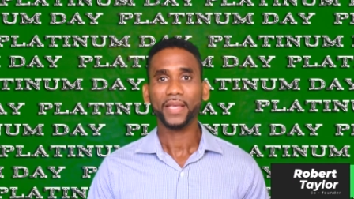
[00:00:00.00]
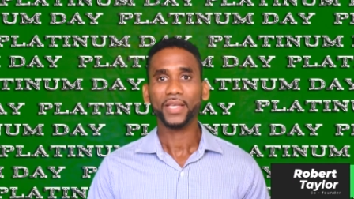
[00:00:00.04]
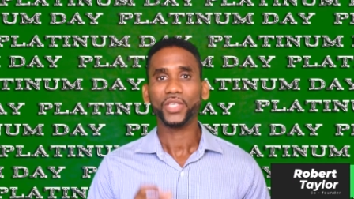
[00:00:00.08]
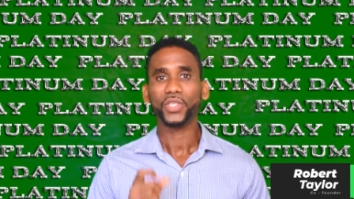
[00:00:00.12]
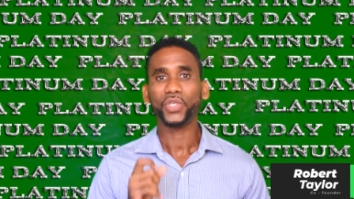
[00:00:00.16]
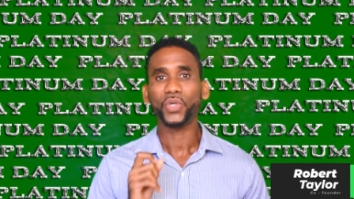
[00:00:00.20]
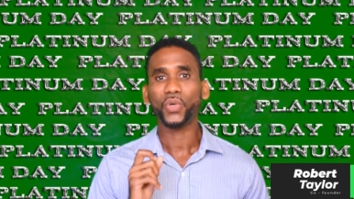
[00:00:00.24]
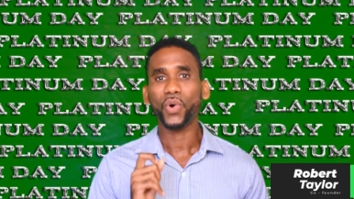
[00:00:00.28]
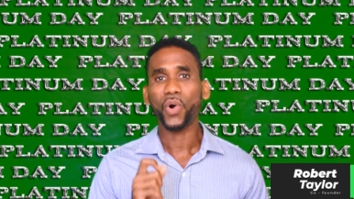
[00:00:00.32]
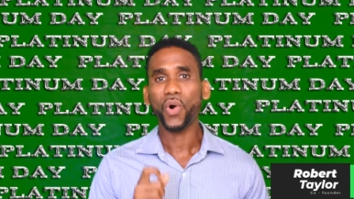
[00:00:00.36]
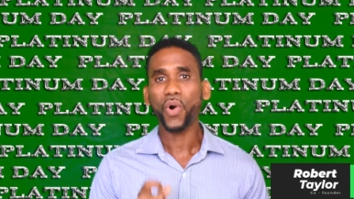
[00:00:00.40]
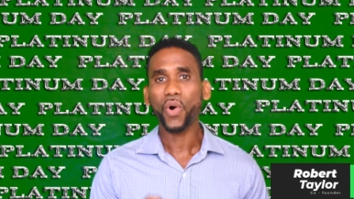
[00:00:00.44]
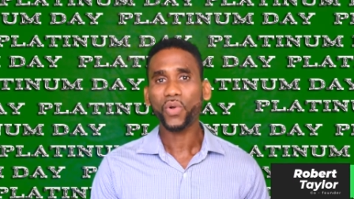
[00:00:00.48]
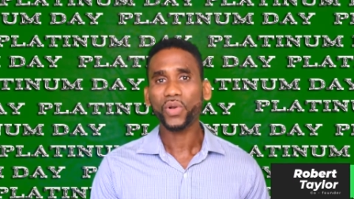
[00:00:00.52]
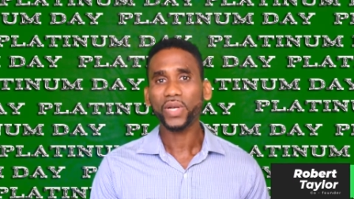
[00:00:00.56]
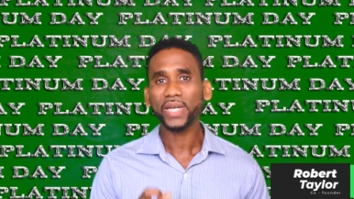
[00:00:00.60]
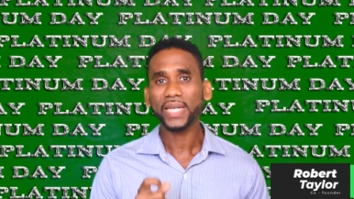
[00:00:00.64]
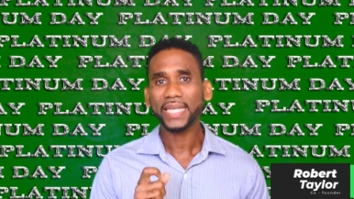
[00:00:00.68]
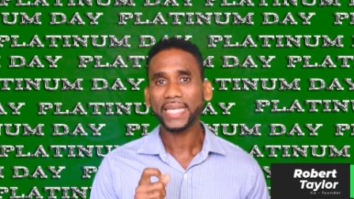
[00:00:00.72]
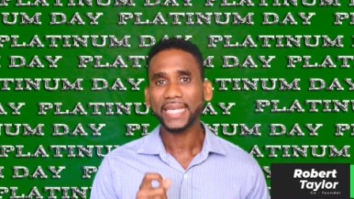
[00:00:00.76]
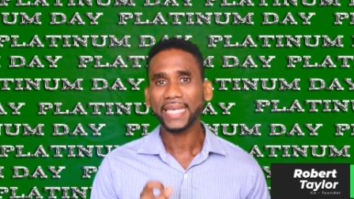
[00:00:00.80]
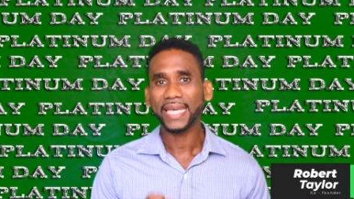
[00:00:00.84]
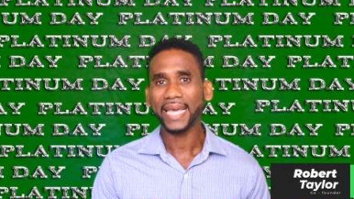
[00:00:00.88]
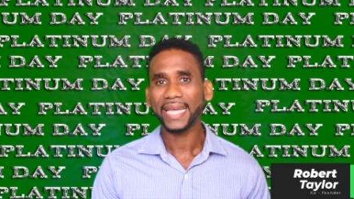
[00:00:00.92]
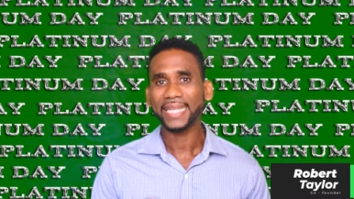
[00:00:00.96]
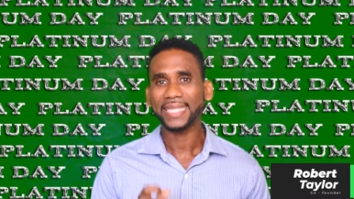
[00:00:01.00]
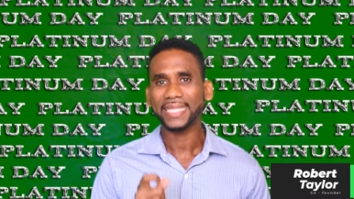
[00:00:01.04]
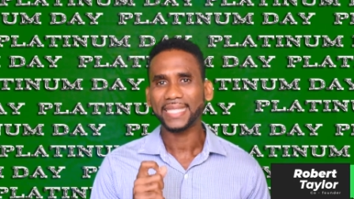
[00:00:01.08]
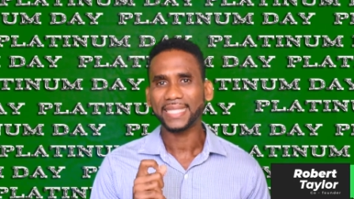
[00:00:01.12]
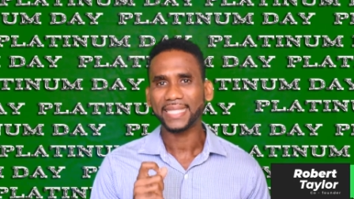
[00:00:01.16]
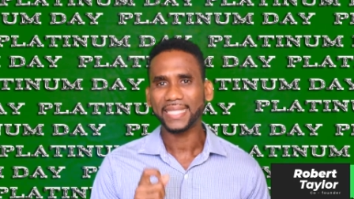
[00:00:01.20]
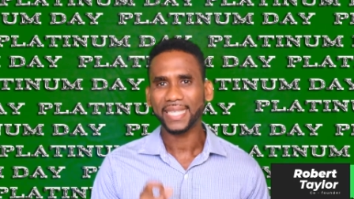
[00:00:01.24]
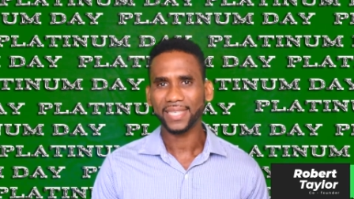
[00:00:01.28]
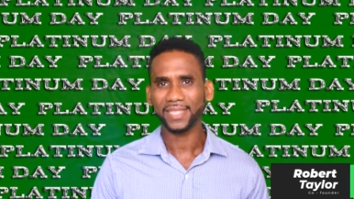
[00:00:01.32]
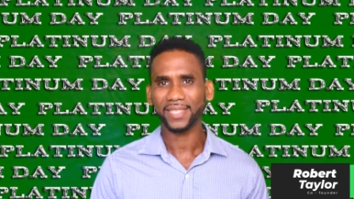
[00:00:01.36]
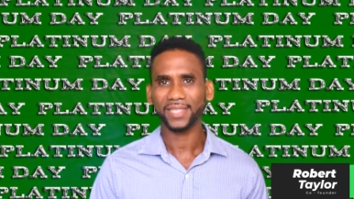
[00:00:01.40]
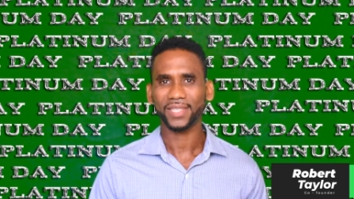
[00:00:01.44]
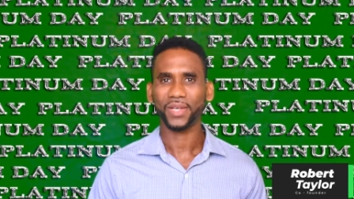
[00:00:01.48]
You only get
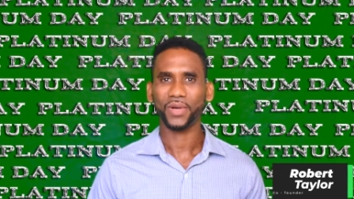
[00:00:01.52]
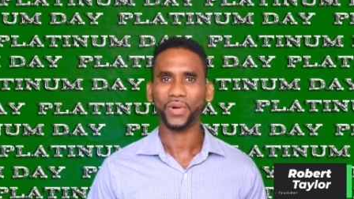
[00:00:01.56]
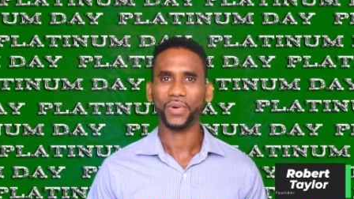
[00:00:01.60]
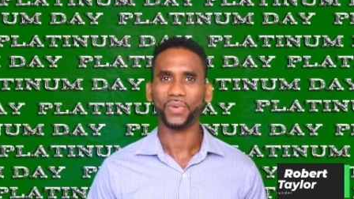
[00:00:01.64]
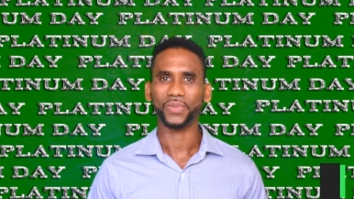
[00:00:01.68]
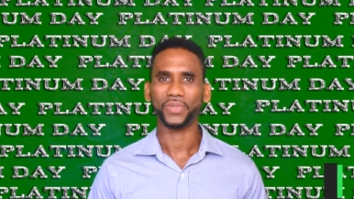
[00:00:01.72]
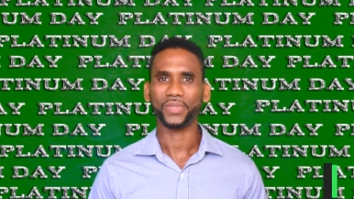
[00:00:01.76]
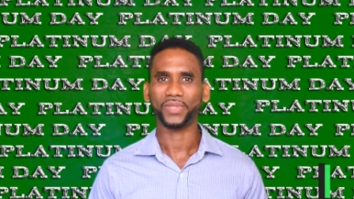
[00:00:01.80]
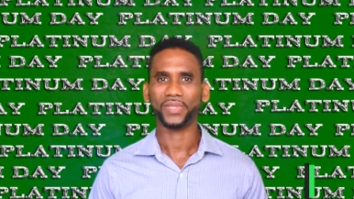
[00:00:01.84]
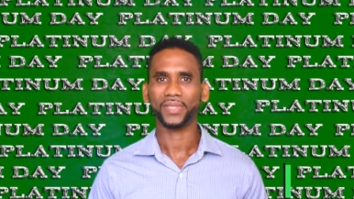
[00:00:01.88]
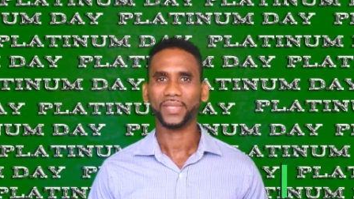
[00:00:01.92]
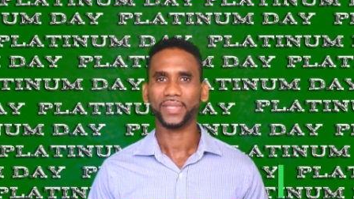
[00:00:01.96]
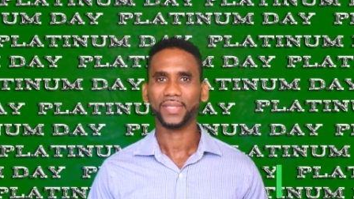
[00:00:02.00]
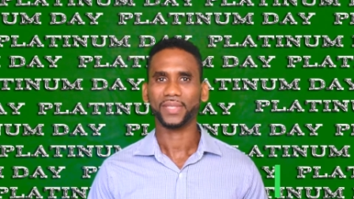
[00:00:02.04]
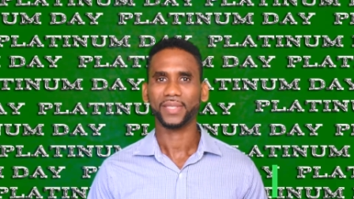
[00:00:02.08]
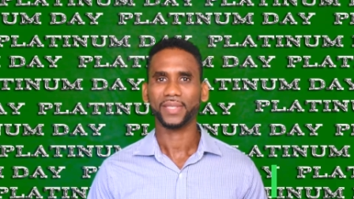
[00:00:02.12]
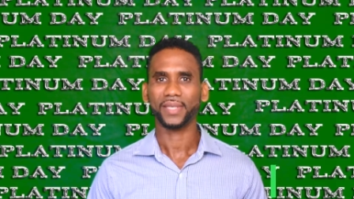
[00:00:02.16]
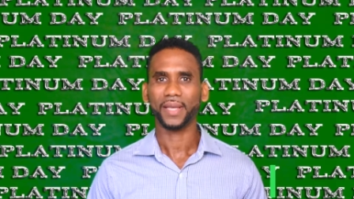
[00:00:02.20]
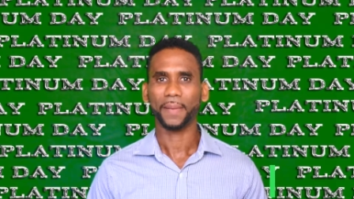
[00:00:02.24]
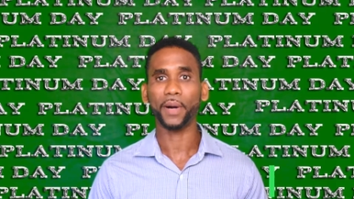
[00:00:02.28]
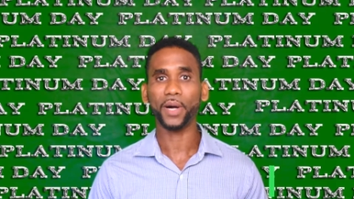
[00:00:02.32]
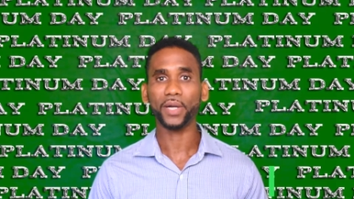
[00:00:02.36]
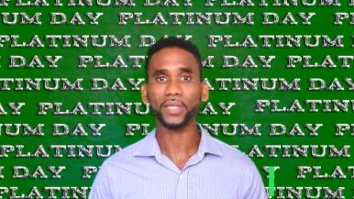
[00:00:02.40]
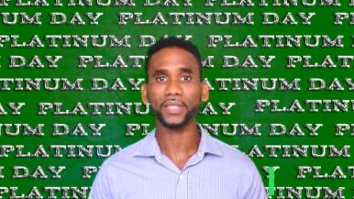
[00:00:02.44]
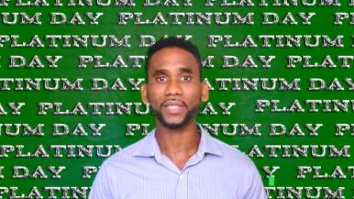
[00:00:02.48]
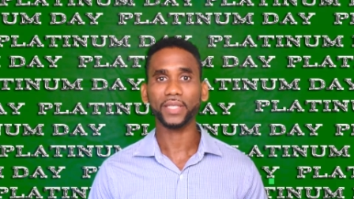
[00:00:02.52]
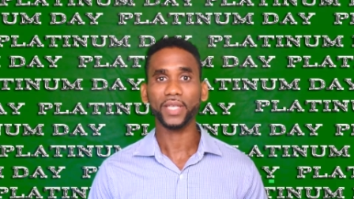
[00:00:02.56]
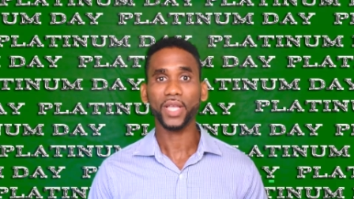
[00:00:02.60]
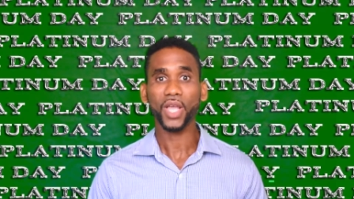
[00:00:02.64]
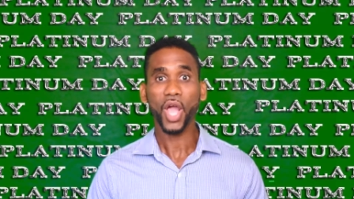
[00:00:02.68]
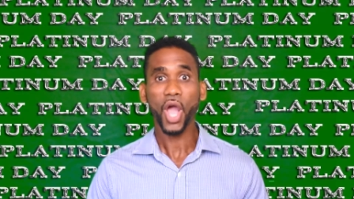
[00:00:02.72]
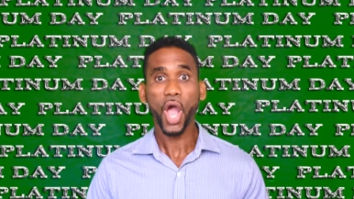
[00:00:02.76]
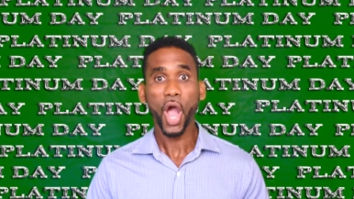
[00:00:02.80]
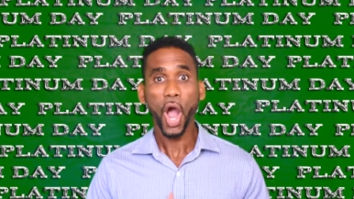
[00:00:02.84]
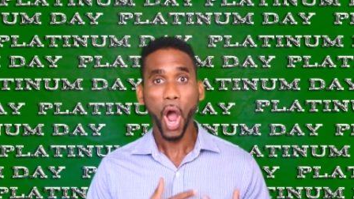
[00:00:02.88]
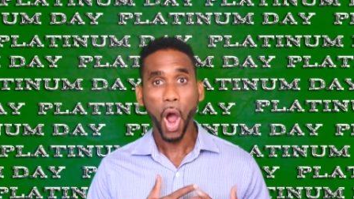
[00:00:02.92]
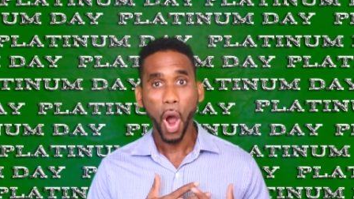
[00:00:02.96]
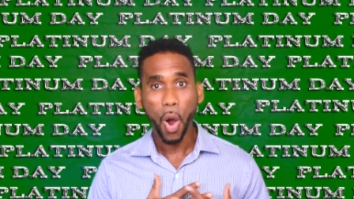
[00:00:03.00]
discounts, but
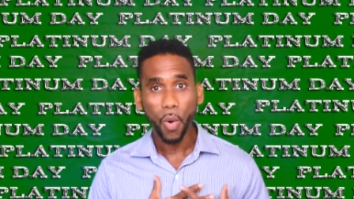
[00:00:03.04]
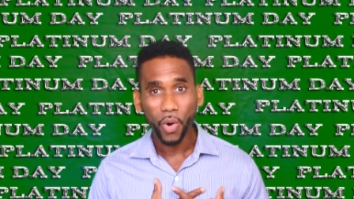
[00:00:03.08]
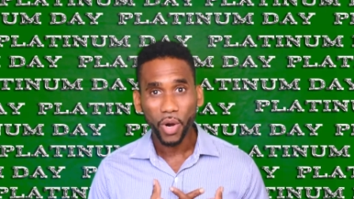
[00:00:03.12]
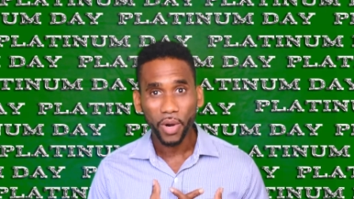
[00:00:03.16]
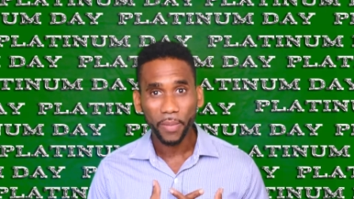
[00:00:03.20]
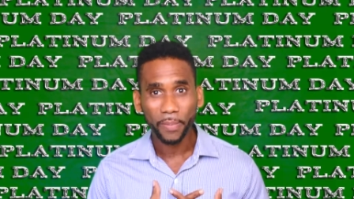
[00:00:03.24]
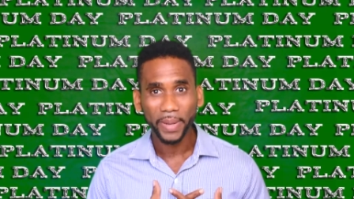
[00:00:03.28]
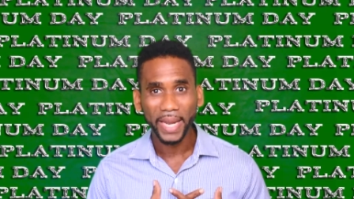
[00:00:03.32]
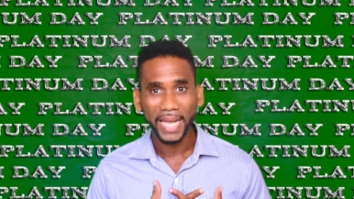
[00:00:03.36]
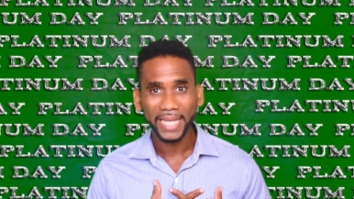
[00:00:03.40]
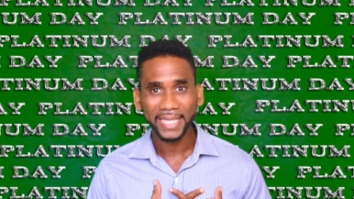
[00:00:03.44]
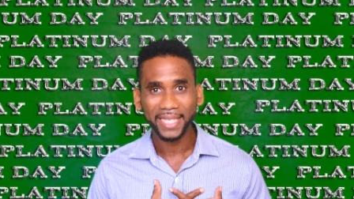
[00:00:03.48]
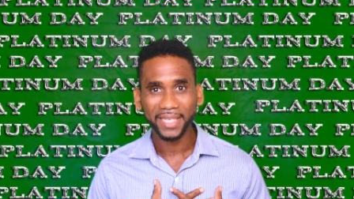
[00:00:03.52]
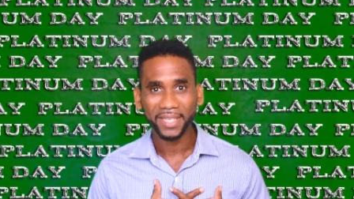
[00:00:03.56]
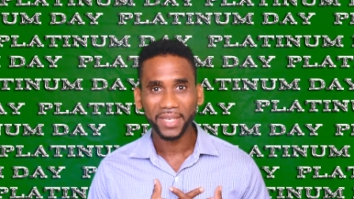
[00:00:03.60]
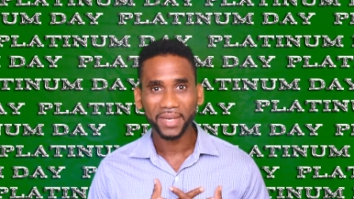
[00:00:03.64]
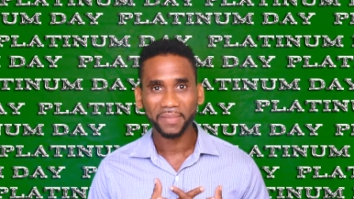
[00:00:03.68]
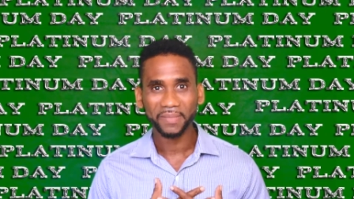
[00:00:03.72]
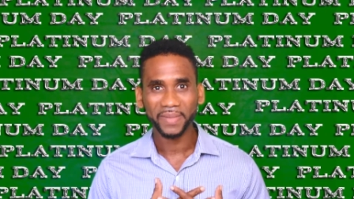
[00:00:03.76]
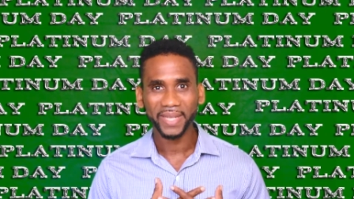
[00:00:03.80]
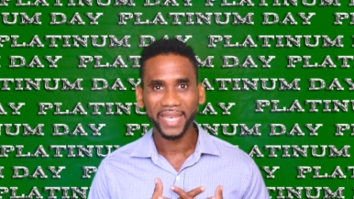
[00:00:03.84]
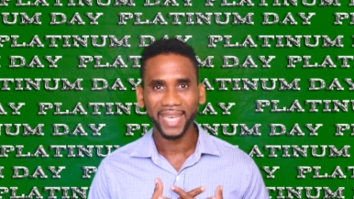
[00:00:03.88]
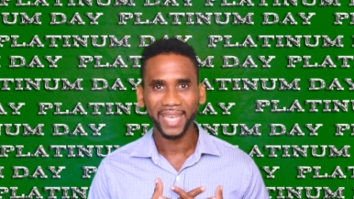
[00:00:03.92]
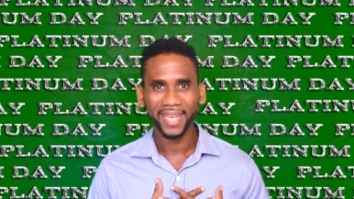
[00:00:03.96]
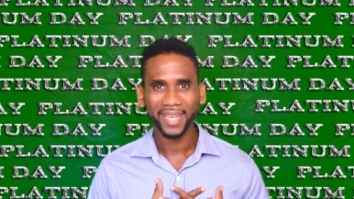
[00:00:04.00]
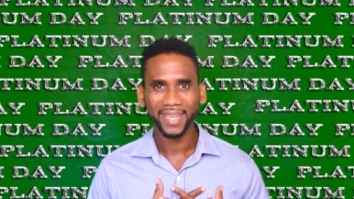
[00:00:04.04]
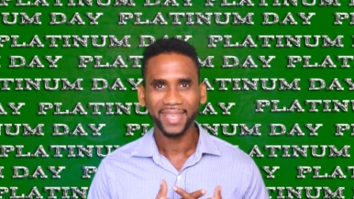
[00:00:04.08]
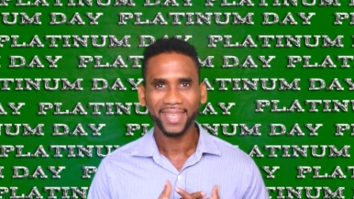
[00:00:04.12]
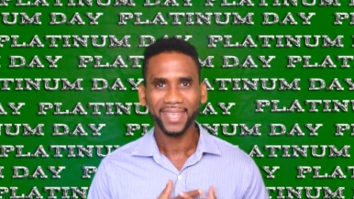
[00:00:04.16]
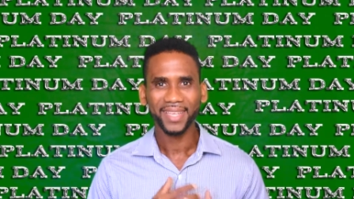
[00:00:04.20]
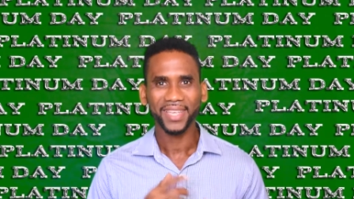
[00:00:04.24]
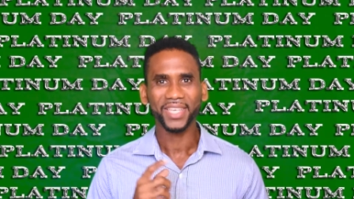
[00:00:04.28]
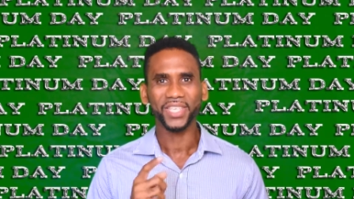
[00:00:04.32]
our Platinum Day,